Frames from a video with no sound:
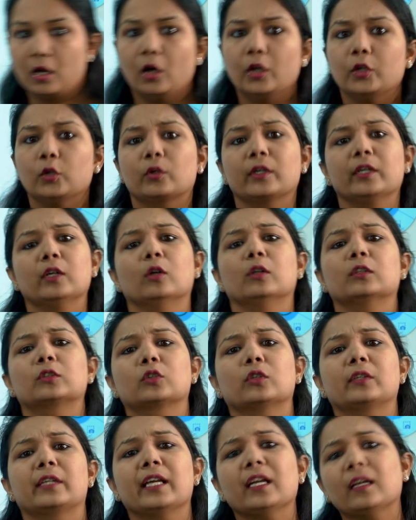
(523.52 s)
or you can
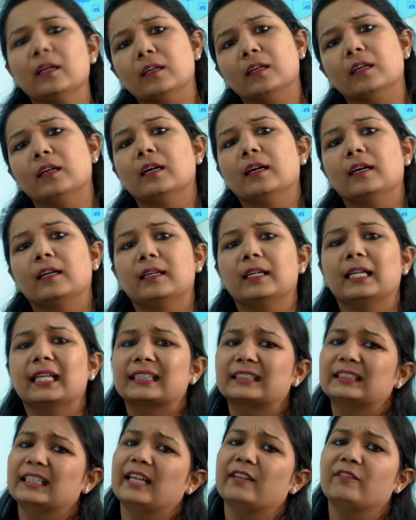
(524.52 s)
also take
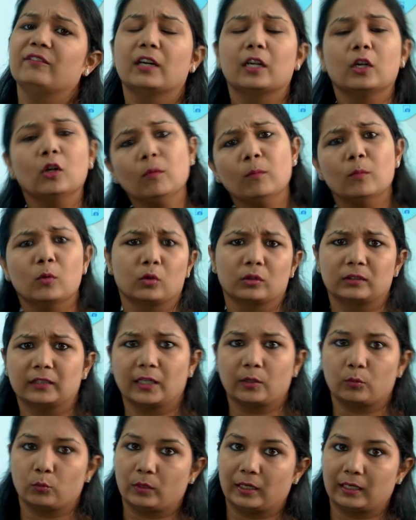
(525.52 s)
less than 1 or more
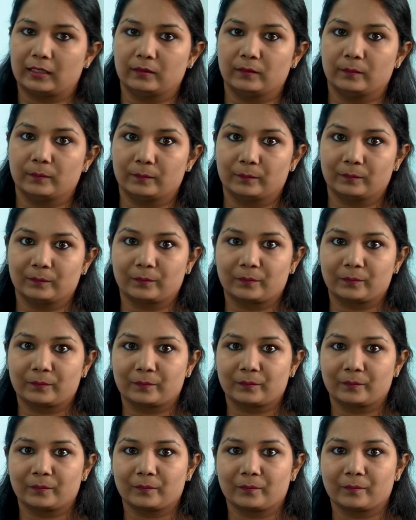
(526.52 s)
than 1.
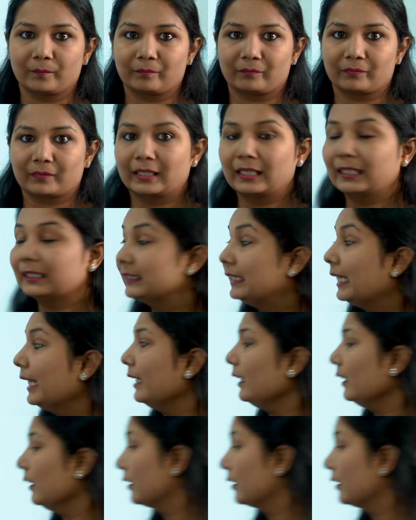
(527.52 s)
Then